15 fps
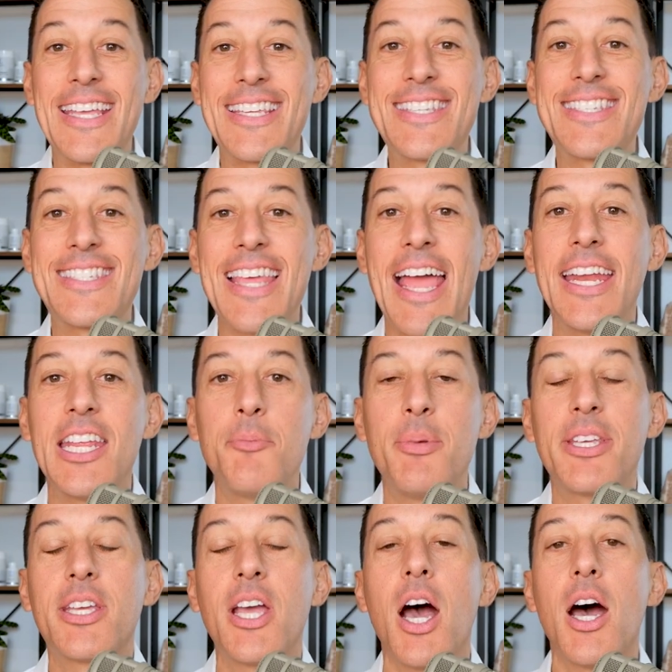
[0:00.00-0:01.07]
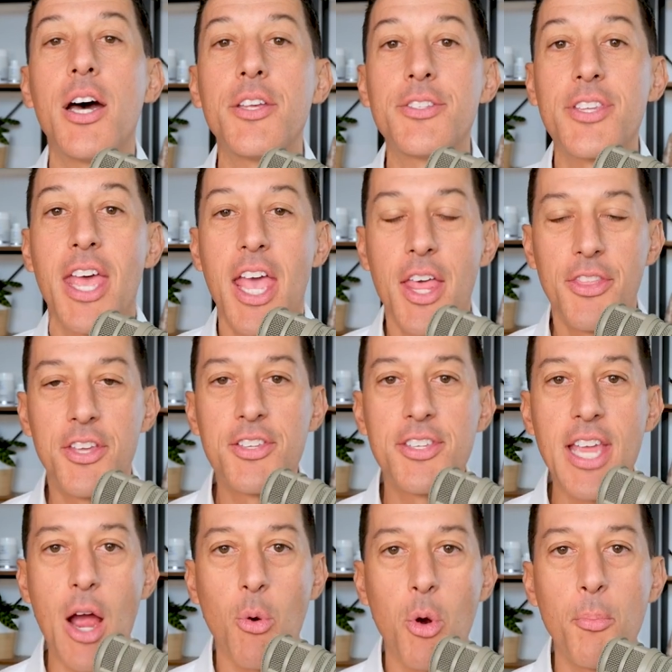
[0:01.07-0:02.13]
Excited because this
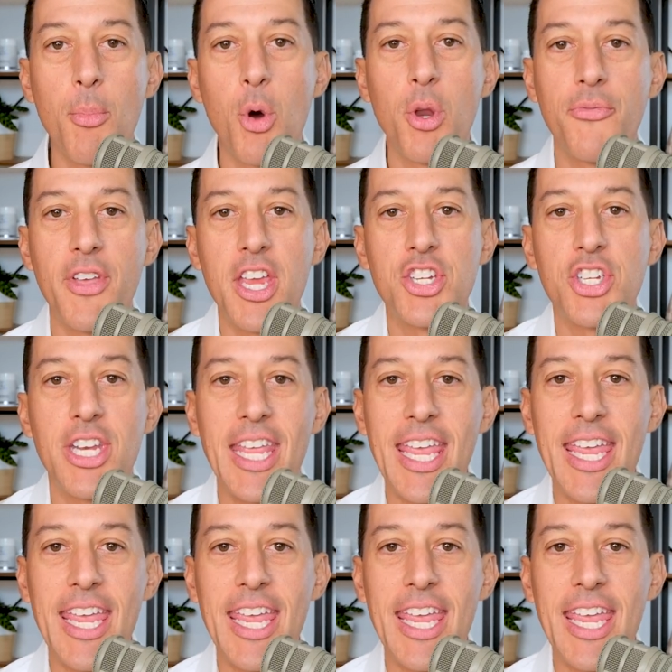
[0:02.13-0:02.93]
is our Motivation